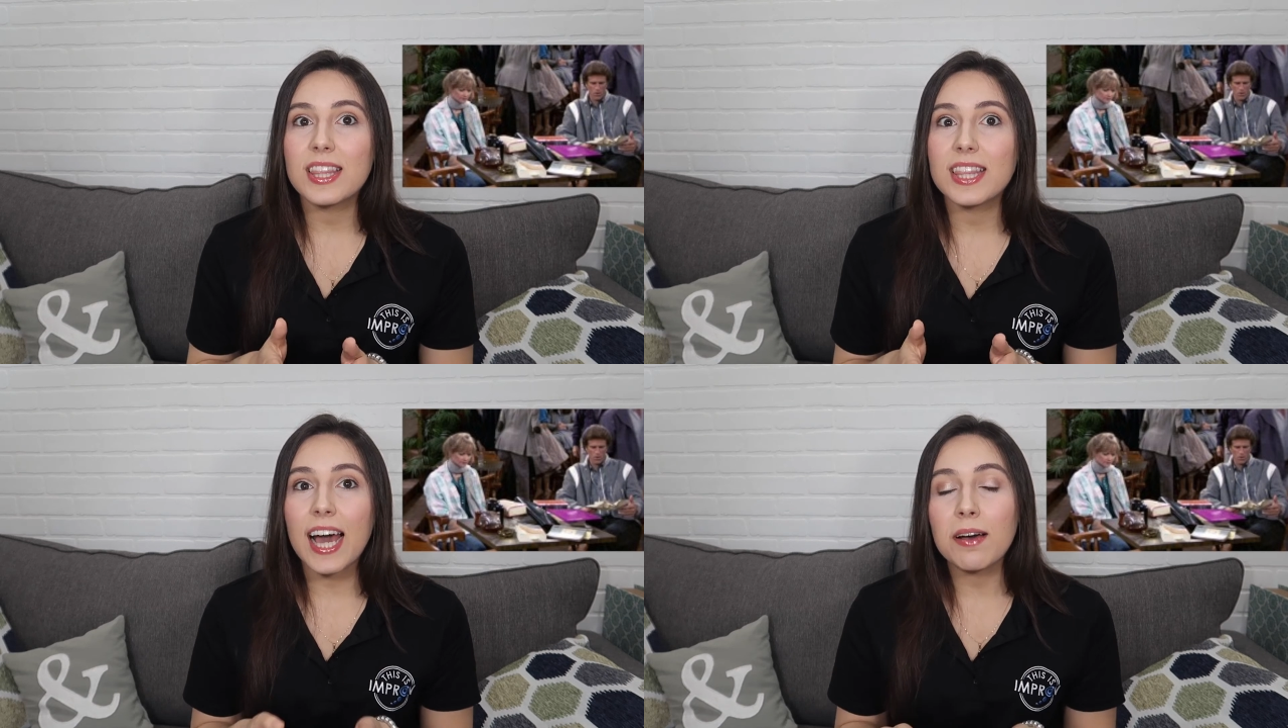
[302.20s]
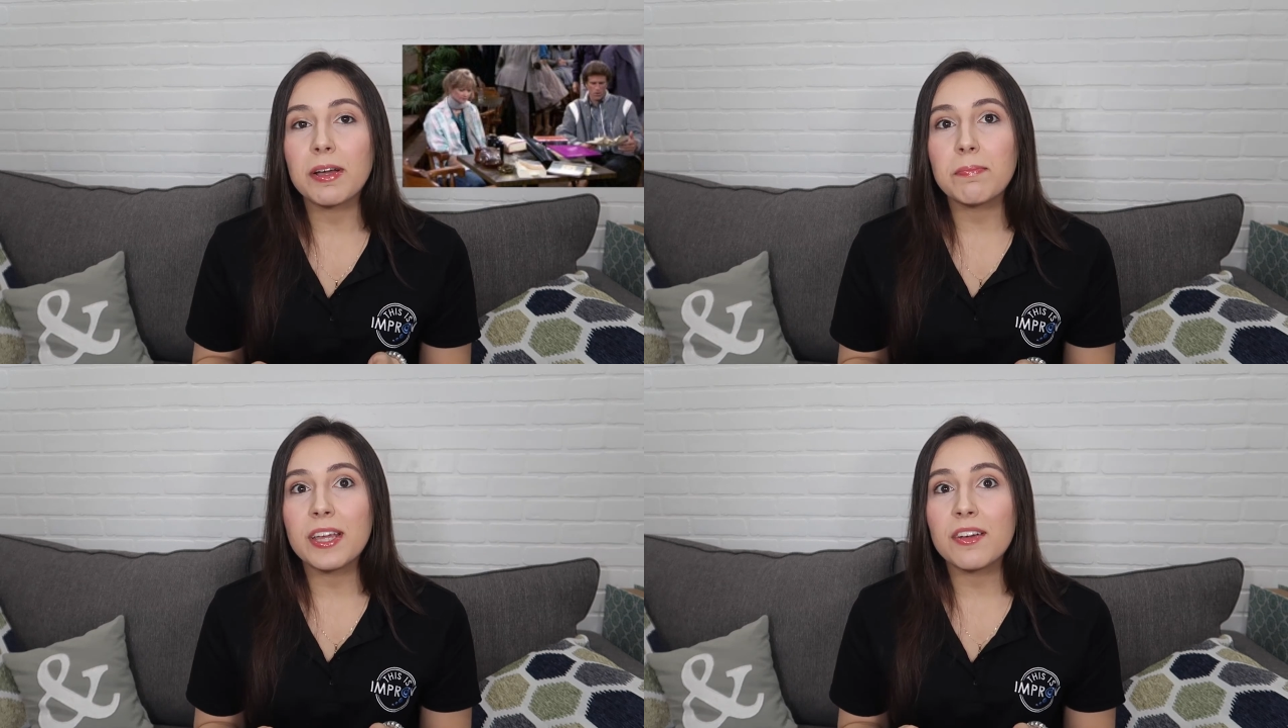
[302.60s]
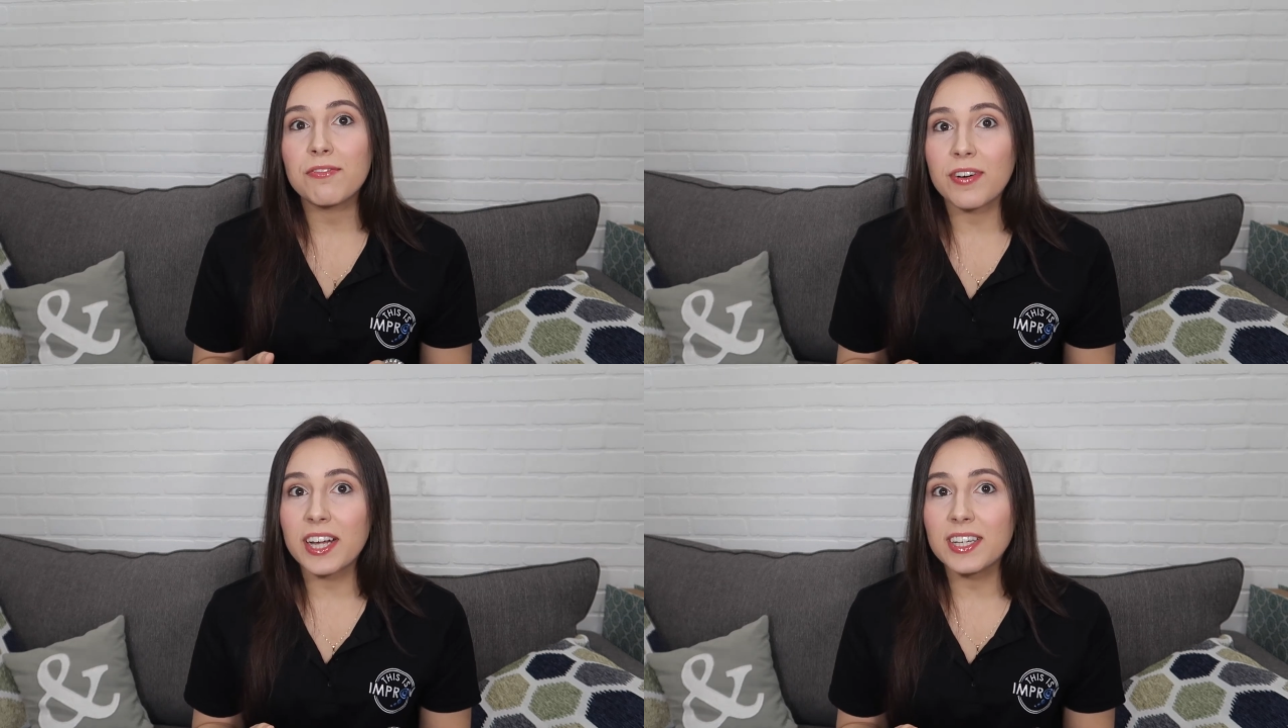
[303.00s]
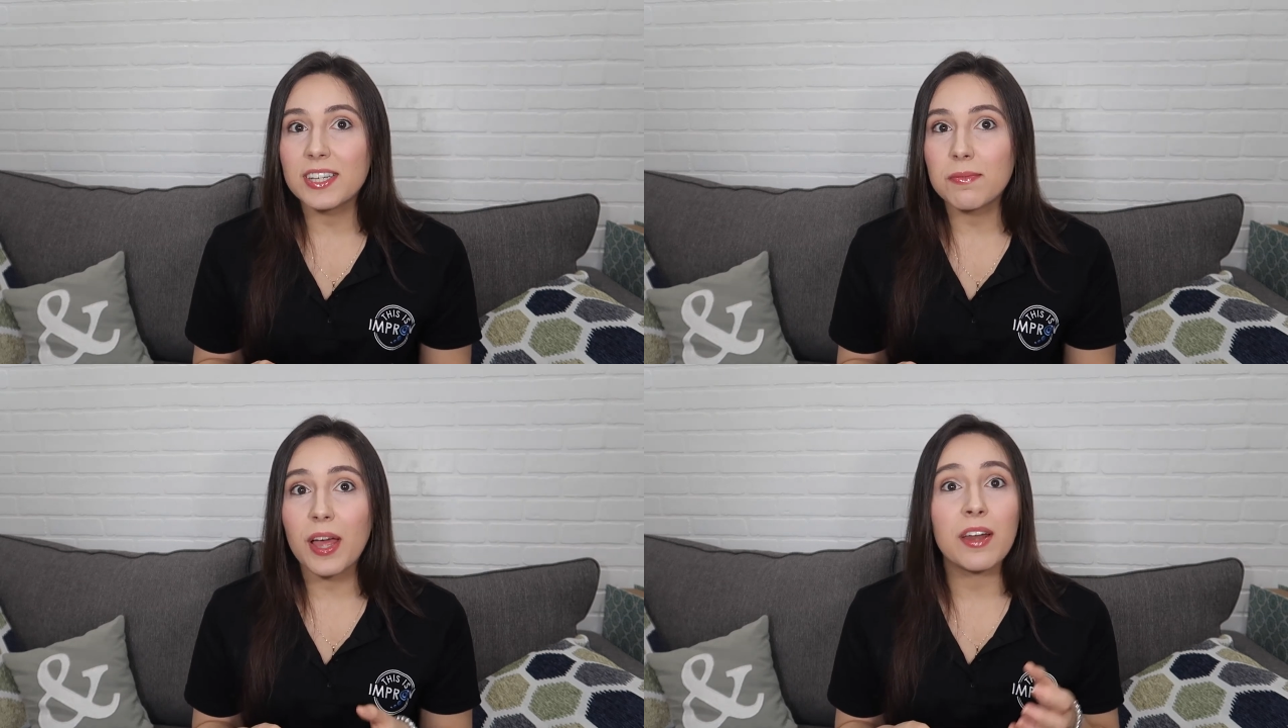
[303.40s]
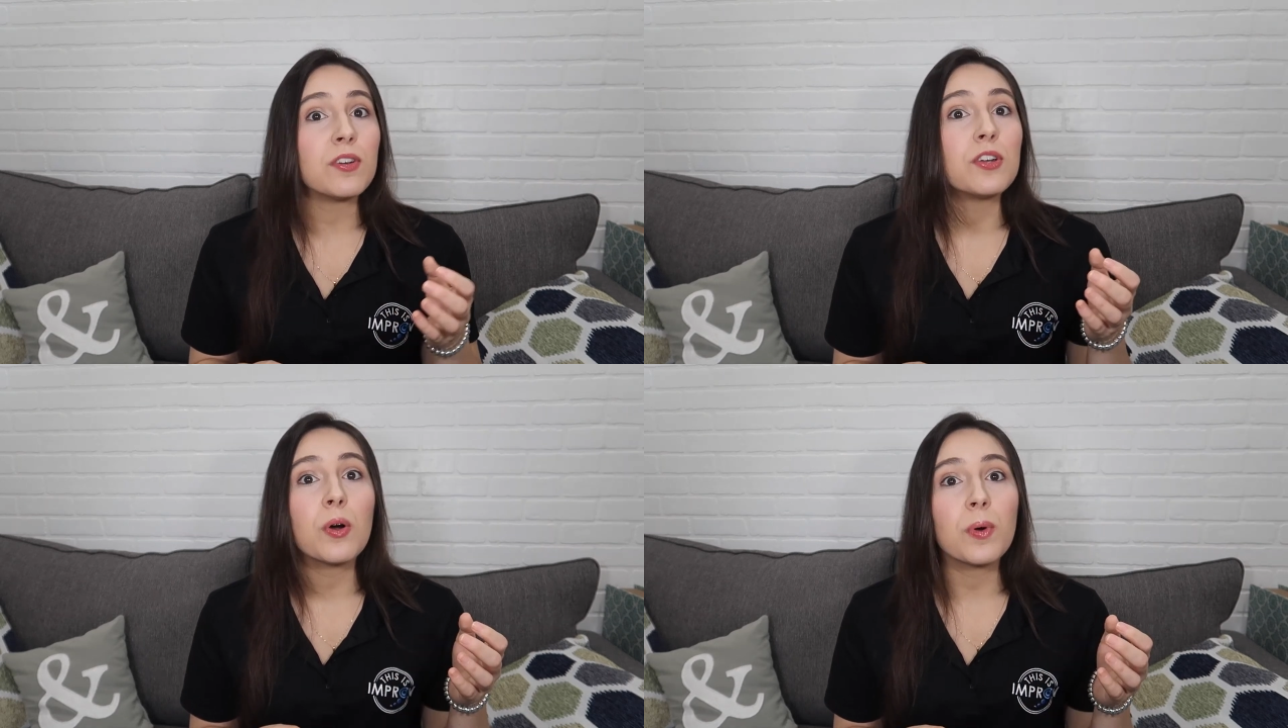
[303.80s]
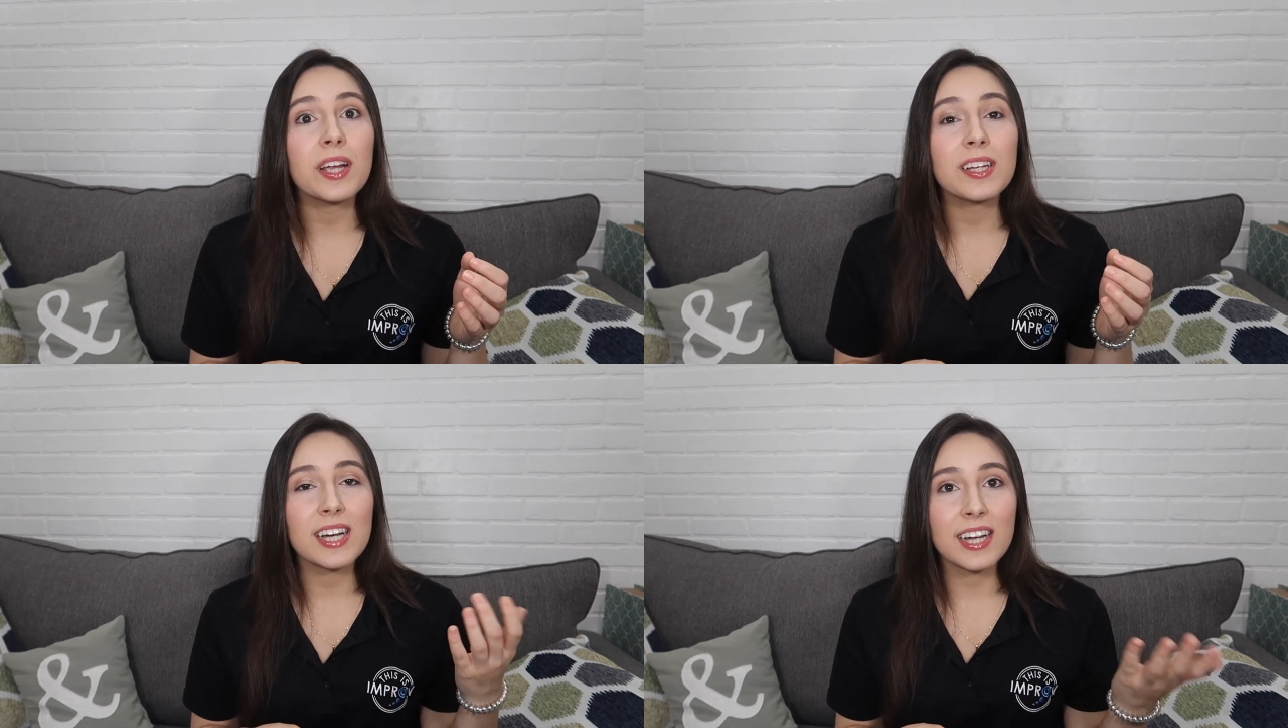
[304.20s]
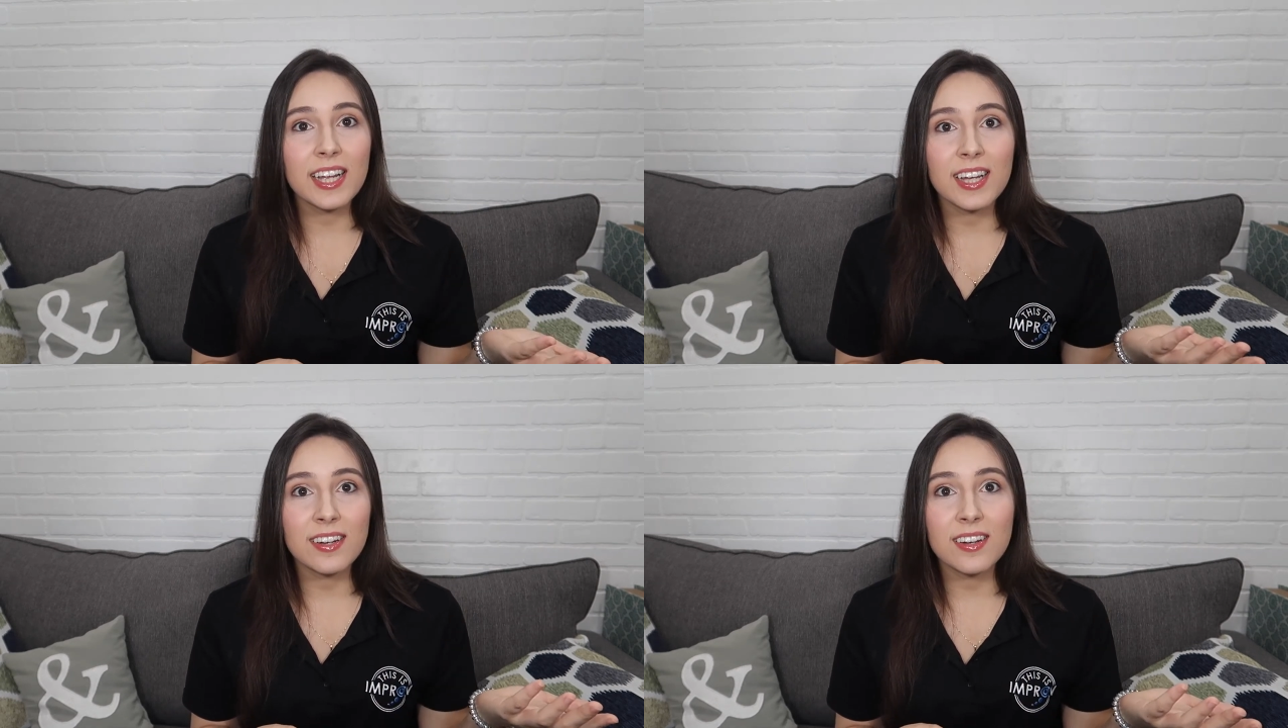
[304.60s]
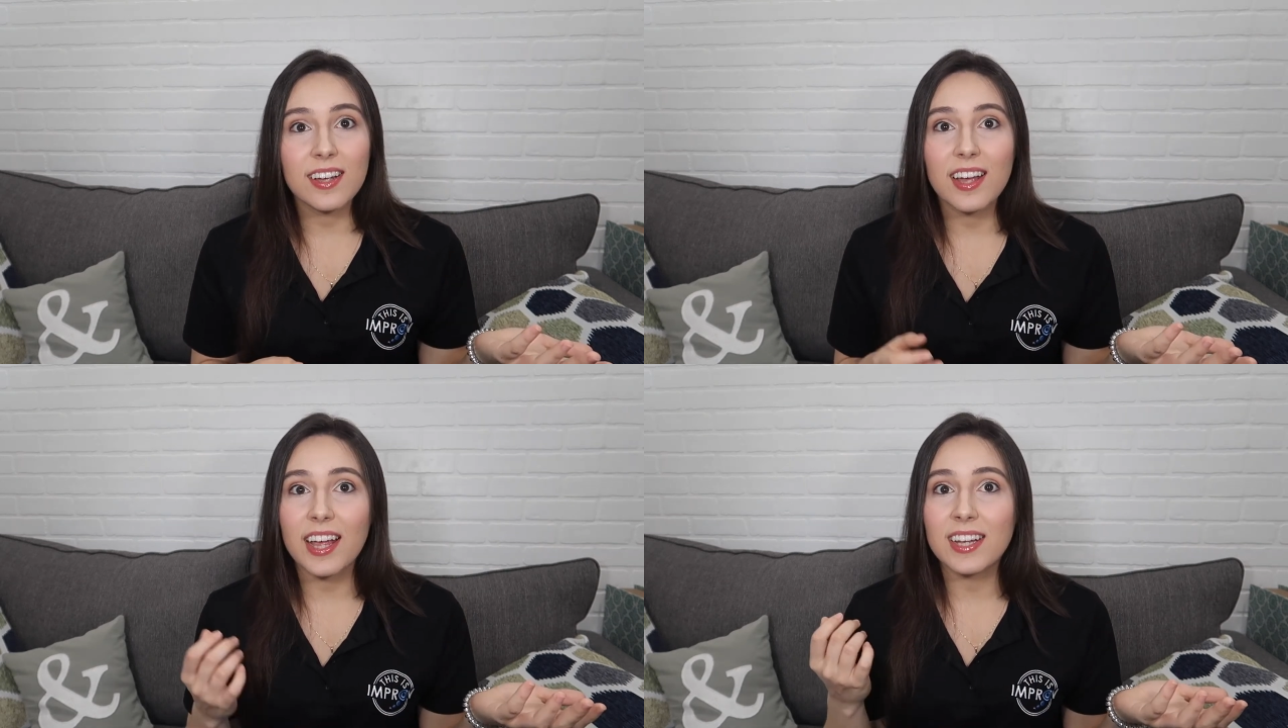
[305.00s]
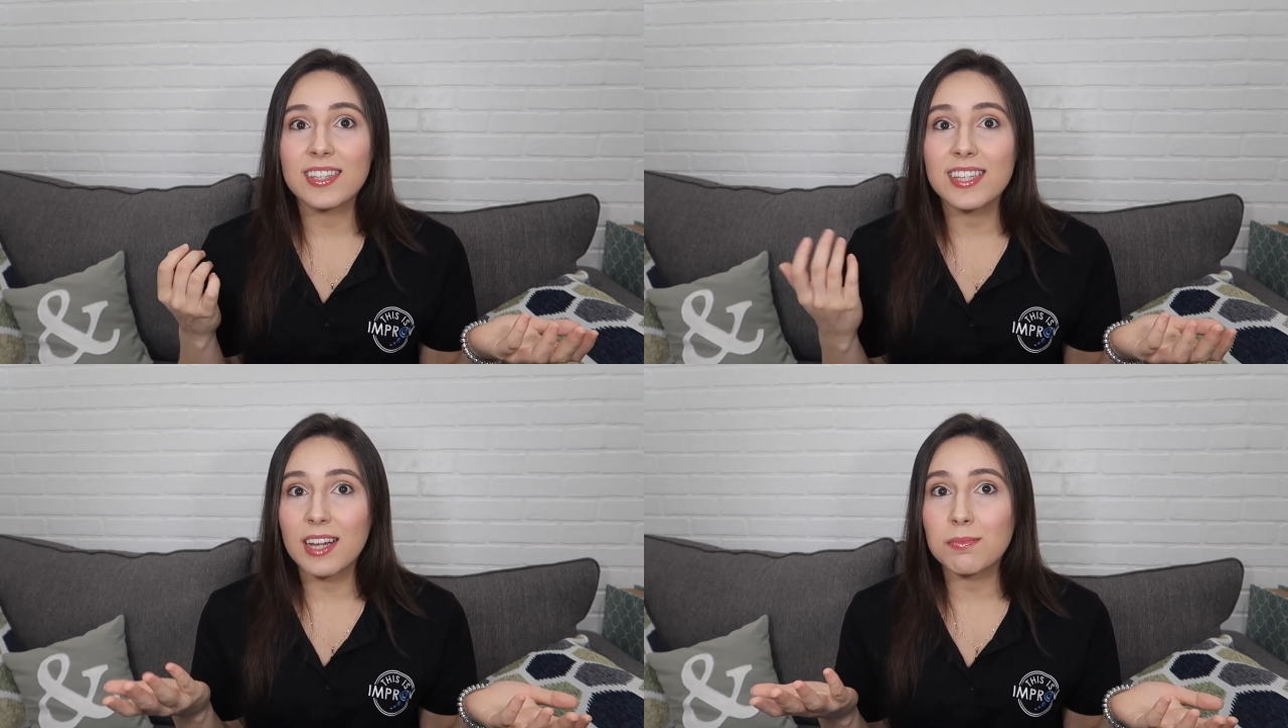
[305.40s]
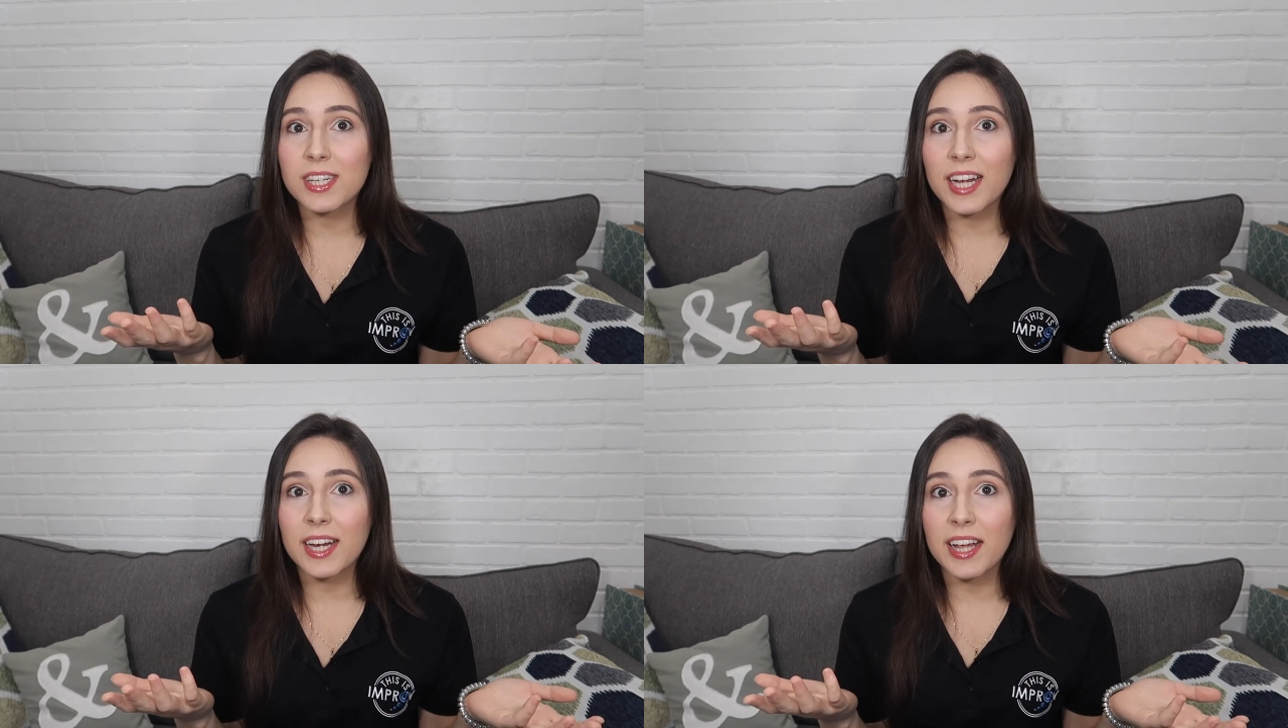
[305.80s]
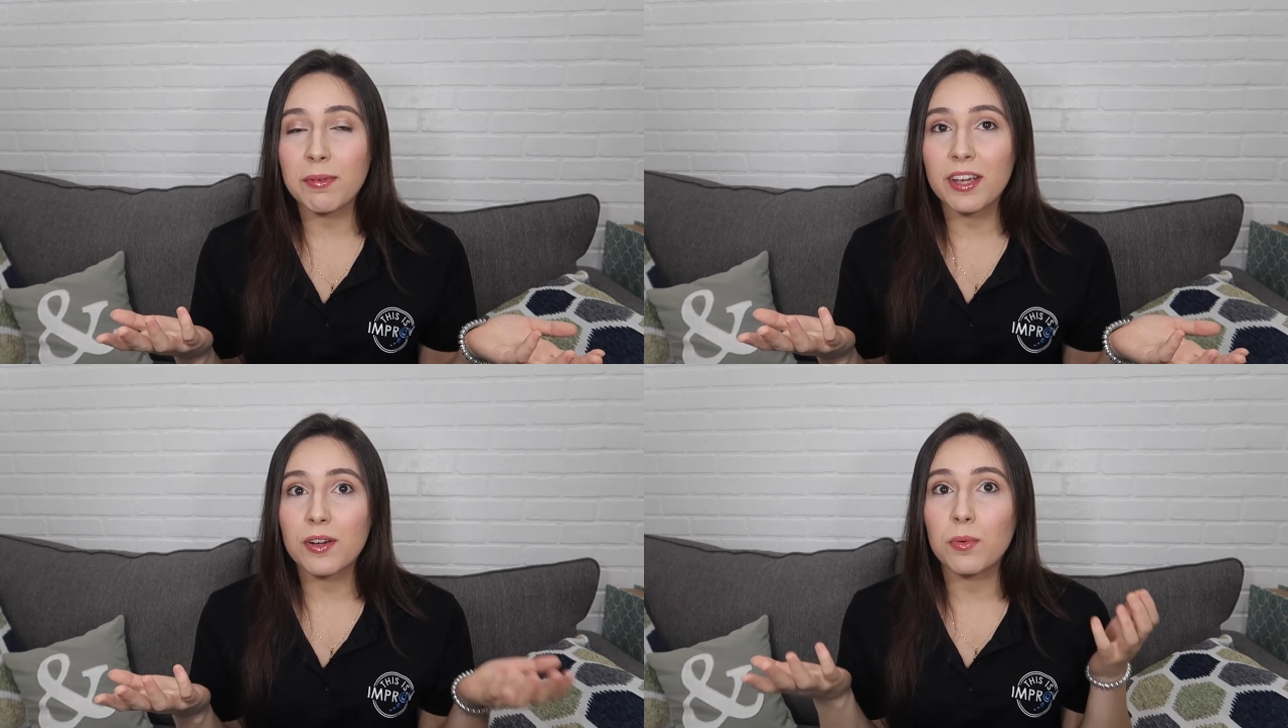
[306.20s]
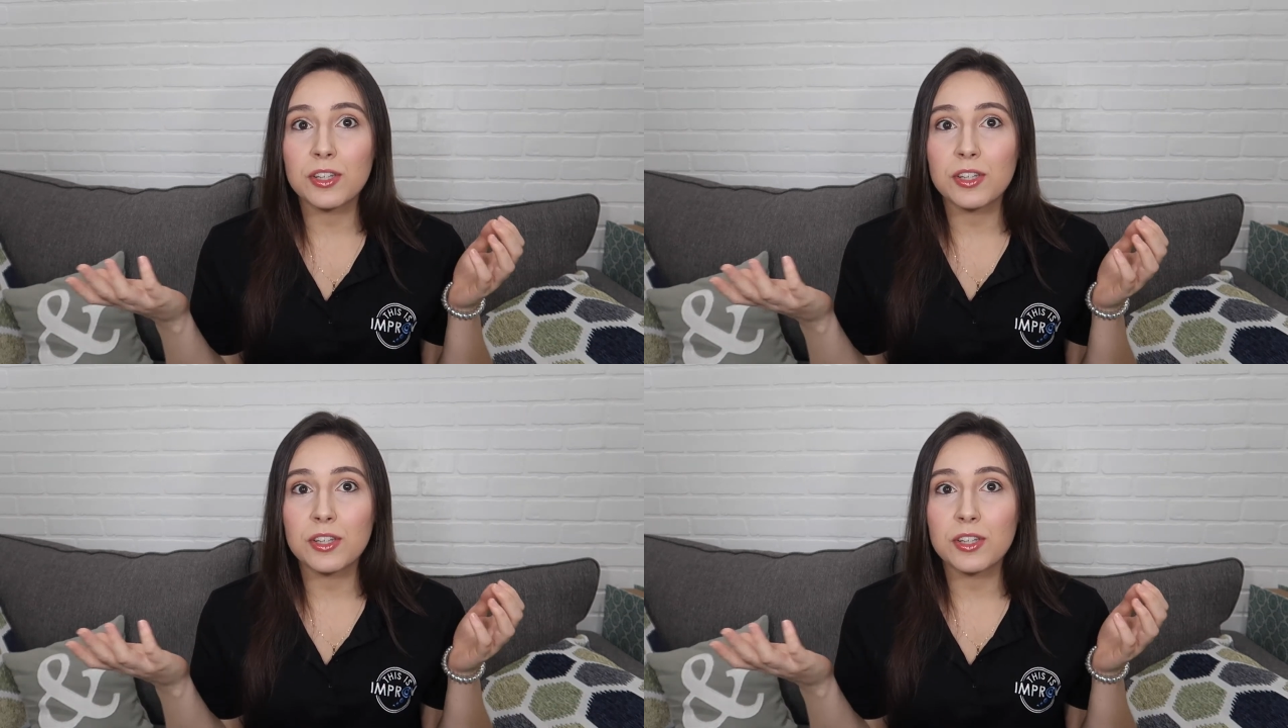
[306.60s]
that might be a fight. And knowing Diane and Sam's dynamic,